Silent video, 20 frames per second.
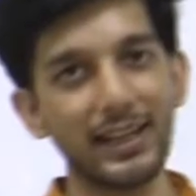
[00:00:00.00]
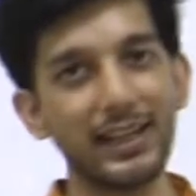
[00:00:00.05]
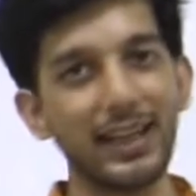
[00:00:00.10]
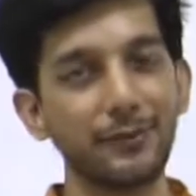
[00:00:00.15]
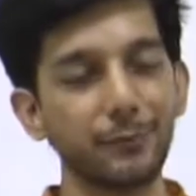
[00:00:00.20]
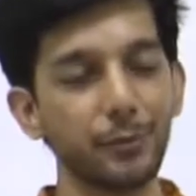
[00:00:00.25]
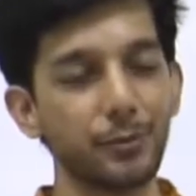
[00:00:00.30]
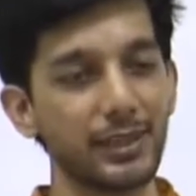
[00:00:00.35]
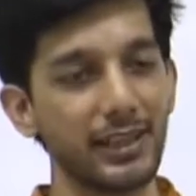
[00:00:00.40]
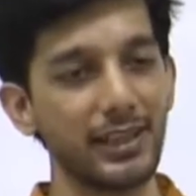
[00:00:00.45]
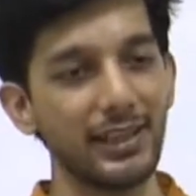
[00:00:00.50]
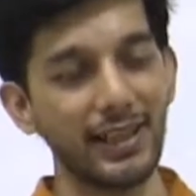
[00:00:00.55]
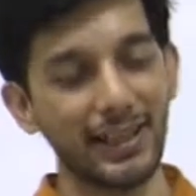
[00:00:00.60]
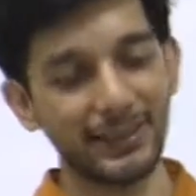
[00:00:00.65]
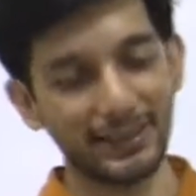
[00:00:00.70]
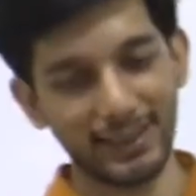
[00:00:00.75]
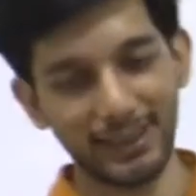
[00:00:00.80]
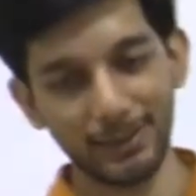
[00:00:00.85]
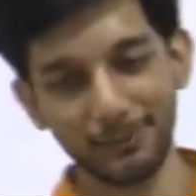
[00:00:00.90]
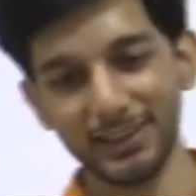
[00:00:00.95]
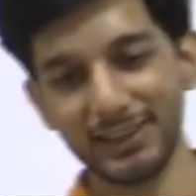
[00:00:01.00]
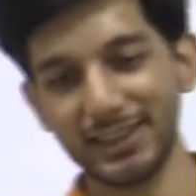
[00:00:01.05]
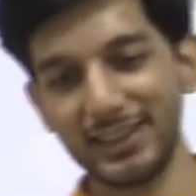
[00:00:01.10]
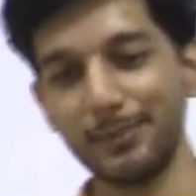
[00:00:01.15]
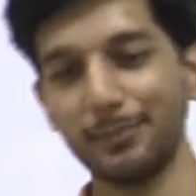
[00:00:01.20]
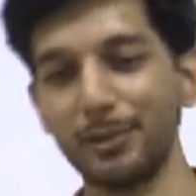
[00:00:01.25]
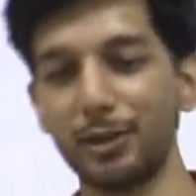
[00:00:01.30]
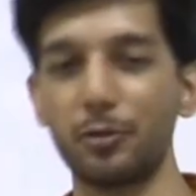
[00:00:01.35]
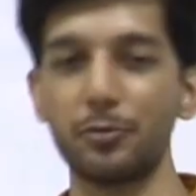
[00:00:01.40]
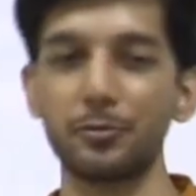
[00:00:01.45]
I have to say an element
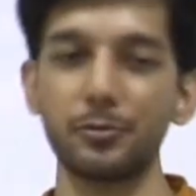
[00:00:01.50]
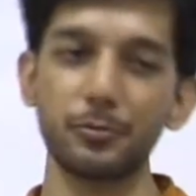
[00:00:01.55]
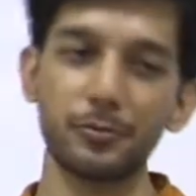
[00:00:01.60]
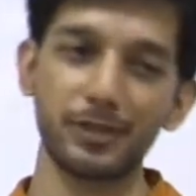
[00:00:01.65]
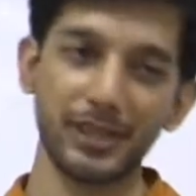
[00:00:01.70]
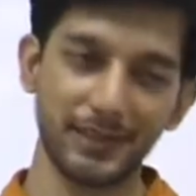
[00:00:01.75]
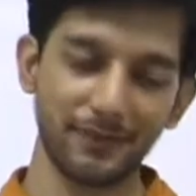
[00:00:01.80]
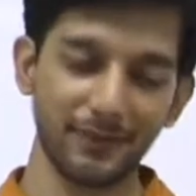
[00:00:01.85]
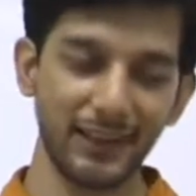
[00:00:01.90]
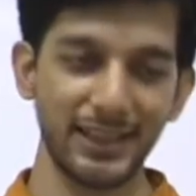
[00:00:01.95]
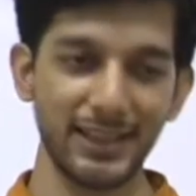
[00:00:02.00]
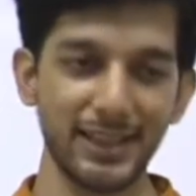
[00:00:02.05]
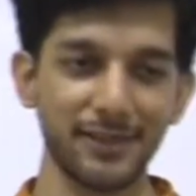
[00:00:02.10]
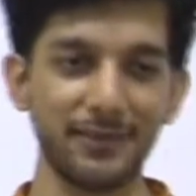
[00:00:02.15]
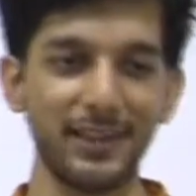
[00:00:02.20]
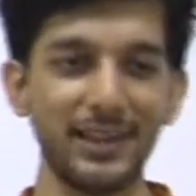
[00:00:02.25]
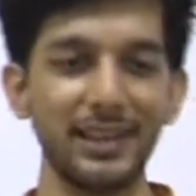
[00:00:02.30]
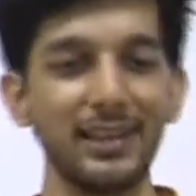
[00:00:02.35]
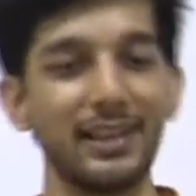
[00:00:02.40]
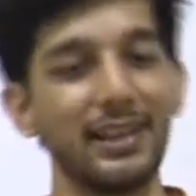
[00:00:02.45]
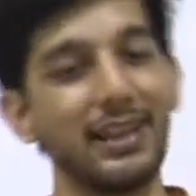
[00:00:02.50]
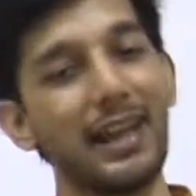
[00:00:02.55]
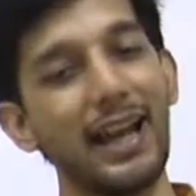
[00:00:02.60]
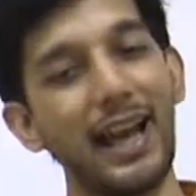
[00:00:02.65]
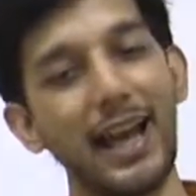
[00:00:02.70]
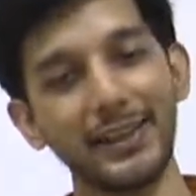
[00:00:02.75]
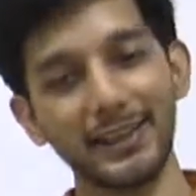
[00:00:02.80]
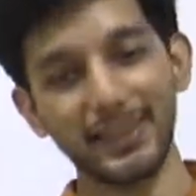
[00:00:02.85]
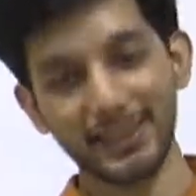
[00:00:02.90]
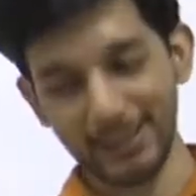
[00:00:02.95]
E belongs to C1 as well.
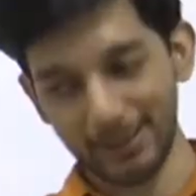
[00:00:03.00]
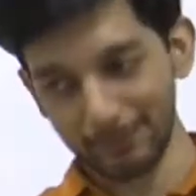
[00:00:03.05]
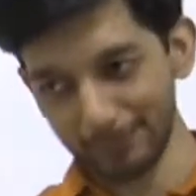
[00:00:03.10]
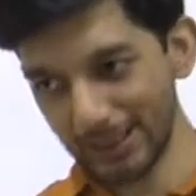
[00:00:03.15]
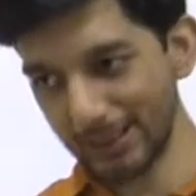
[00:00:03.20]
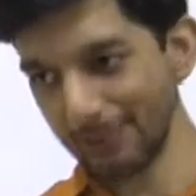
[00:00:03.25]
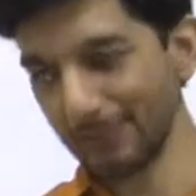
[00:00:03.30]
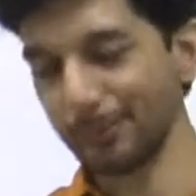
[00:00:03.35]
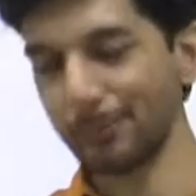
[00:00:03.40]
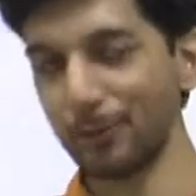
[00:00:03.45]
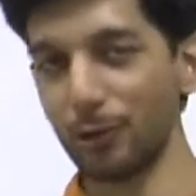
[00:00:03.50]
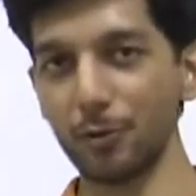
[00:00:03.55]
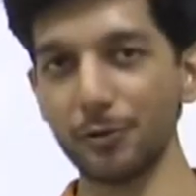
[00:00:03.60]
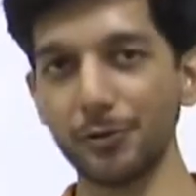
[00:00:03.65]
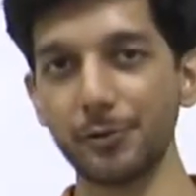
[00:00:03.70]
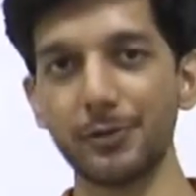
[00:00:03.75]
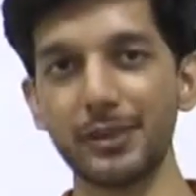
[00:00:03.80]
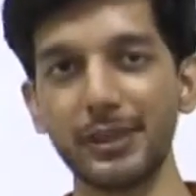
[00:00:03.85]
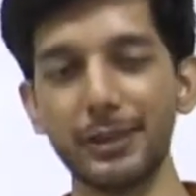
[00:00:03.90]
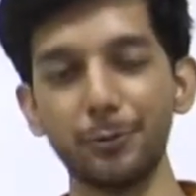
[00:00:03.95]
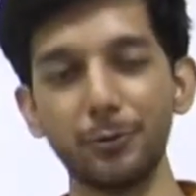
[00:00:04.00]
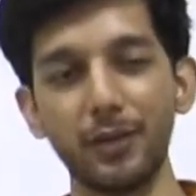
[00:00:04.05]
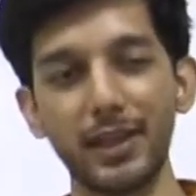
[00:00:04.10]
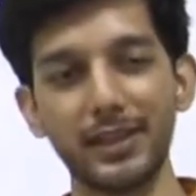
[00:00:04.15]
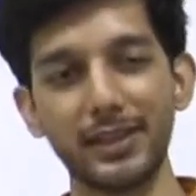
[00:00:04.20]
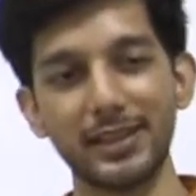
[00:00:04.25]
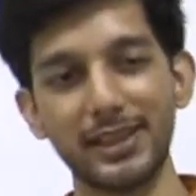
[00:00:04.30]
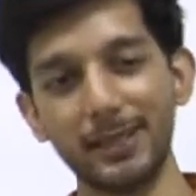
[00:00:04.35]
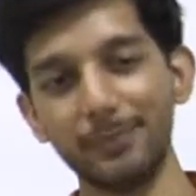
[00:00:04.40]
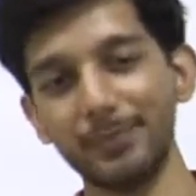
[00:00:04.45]
At the same time it belongs to C2,
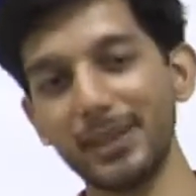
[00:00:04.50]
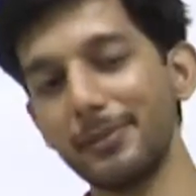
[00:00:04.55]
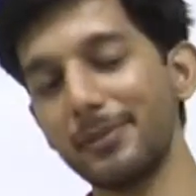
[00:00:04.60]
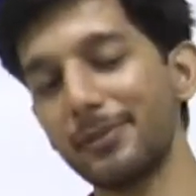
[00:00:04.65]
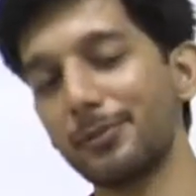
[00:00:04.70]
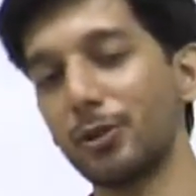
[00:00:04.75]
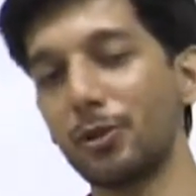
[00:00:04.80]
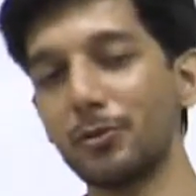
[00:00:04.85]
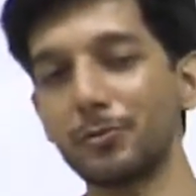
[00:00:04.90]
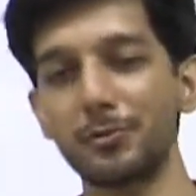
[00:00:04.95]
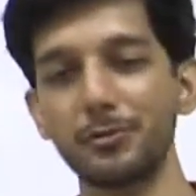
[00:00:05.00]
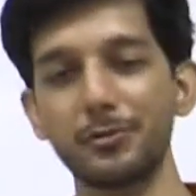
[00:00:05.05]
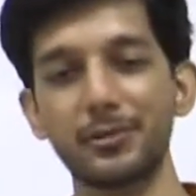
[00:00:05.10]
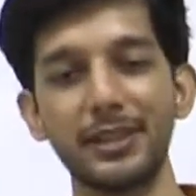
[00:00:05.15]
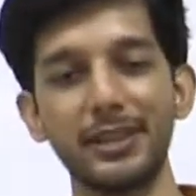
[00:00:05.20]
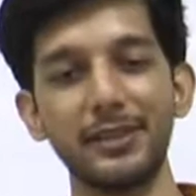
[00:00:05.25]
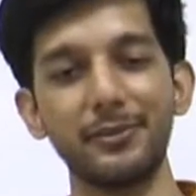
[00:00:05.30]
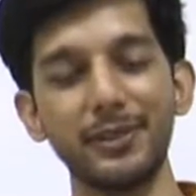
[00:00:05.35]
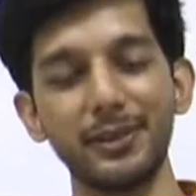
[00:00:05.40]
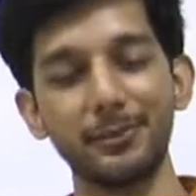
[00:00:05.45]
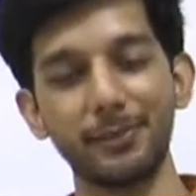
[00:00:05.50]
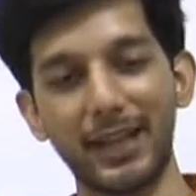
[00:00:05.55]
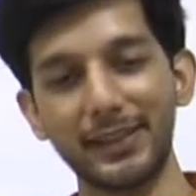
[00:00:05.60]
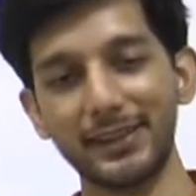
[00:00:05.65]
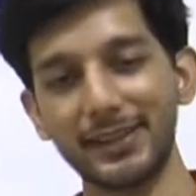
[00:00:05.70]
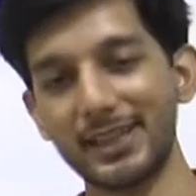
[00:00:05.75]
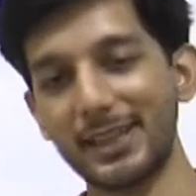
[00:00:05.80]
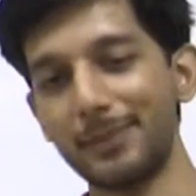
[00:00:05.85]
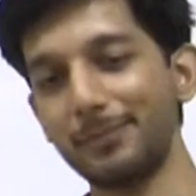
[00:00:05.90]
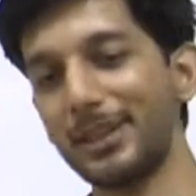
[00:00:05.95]
at the same time it belongs to C3,
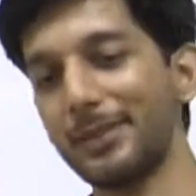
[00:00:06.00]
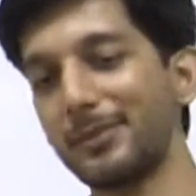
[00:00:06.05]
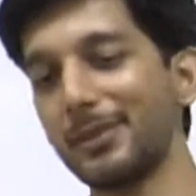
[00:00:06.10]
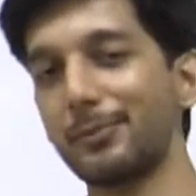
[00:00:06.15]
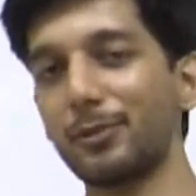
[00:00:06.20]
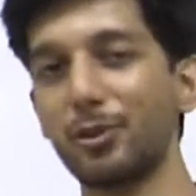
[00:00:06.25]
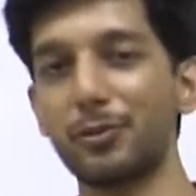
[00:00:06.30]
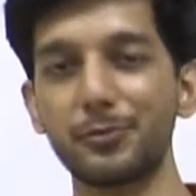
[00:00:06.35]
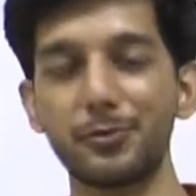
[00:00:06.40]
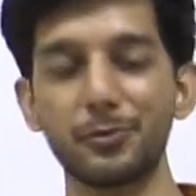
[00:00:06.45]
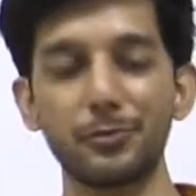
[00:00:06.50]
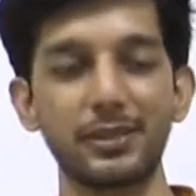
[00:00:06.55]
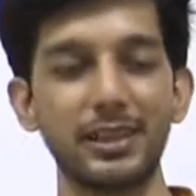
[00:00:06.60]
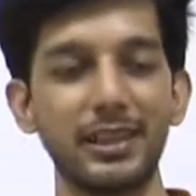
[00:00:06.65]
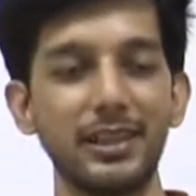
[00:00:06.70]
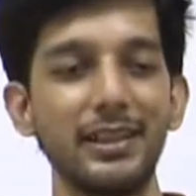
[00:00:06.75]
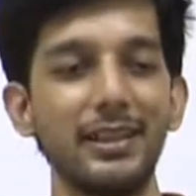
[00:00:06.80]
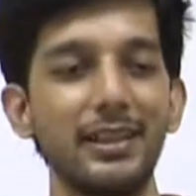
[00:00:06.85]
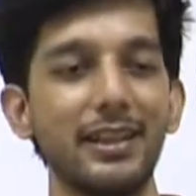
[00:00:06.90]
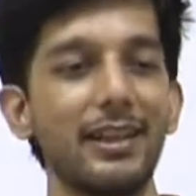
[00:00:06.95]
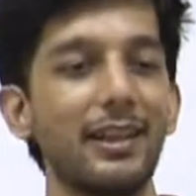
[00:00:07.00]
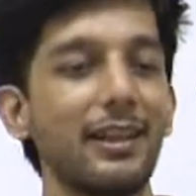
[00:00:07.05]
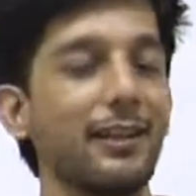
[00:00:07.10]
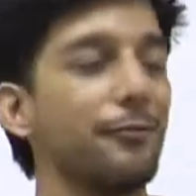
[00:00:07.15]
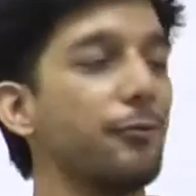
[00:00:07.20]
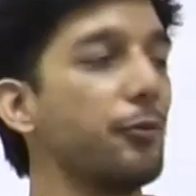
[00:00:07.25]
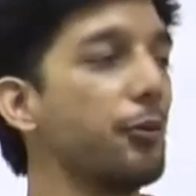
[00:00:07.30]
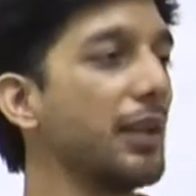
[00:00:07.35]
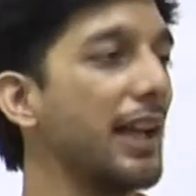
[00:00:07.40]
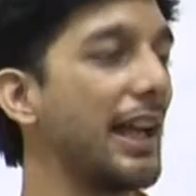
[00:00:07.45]
at the same time it belongs to
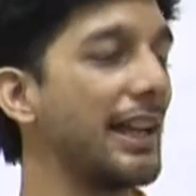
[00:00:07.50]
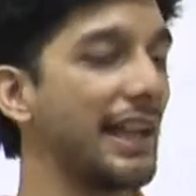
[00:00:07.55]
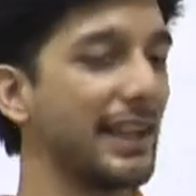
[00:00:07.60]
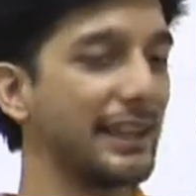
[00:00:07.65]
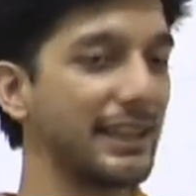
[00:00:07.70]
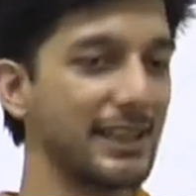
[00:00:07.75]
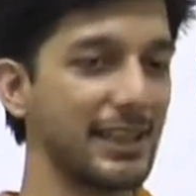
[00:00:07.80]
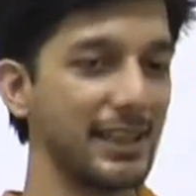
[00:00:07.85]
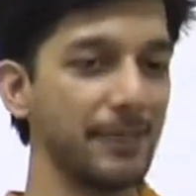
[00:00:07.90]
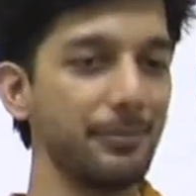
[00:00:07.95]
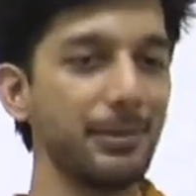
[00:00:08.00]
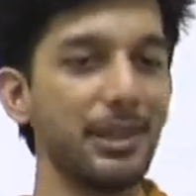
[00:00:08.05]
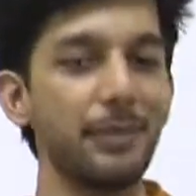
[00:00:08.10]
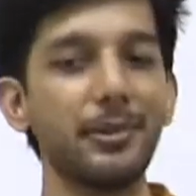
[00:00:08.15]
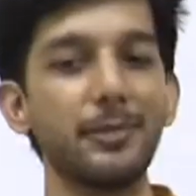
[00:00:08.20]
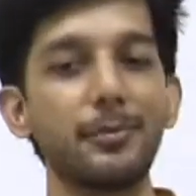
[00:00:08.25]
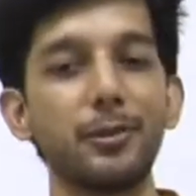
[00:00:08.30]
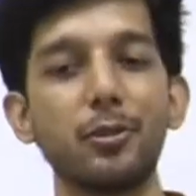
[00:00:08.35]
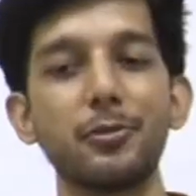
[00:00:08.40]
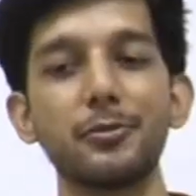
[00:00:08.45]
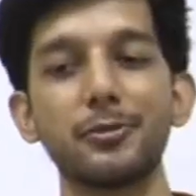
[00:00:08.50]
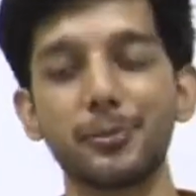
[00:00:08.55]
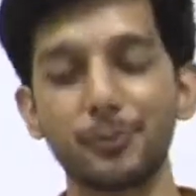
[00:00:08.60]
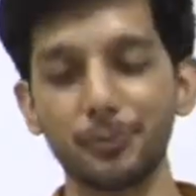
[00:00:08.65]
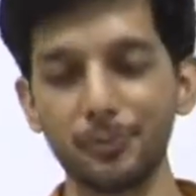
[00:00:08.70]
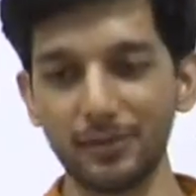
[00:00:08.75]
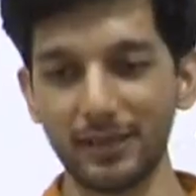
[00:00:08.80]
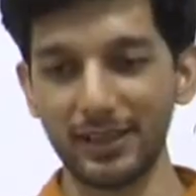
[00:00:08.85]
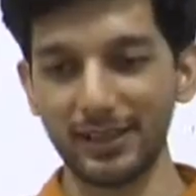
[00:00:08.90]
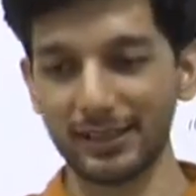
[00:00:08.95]
C4, and at the same time it belongs
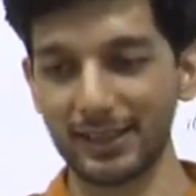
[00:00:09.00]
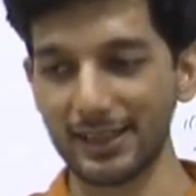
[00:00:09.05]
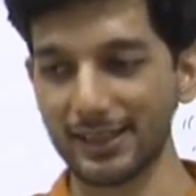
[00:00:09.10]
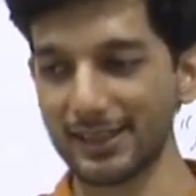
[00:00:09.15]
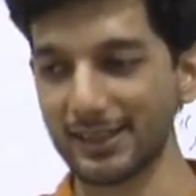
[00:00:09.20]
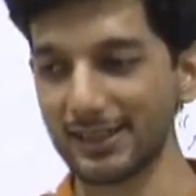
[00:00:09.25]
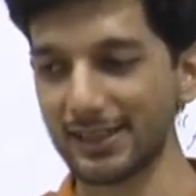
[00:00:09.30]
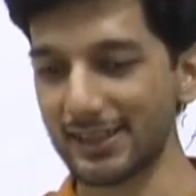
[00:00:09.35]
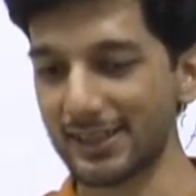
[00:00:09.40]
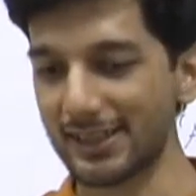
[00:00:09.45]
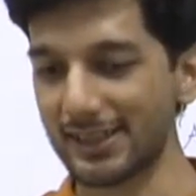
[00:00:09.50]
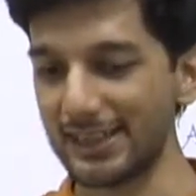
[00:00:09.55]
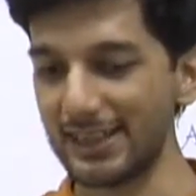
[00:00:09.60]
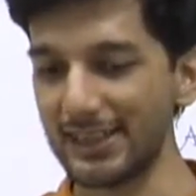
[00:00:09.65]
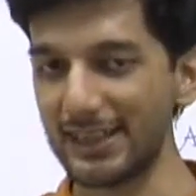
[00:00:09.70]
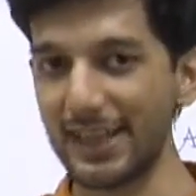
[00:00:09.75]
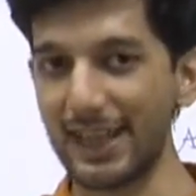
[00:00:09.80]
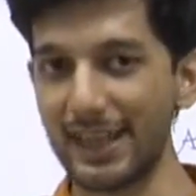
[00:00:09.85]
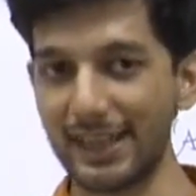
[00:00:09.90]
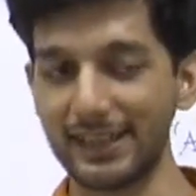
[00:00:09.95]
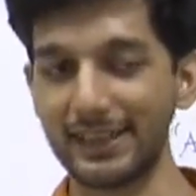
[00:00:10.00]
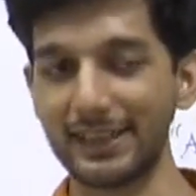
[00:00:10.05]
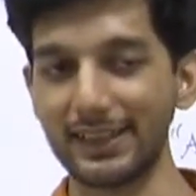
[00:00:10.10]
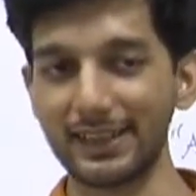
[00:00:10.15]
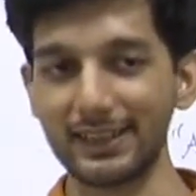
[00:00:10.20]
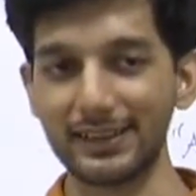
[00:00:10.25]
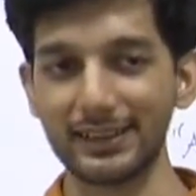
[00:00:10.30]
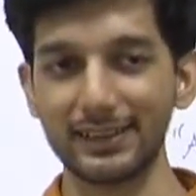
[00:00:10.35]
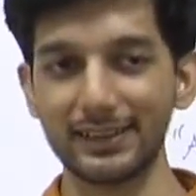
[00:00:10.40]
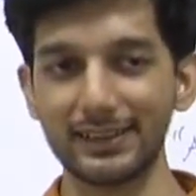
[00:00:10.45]
to a cluster
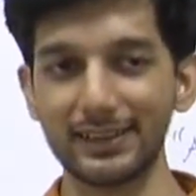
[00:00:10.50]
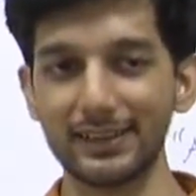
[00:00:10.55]
Cn.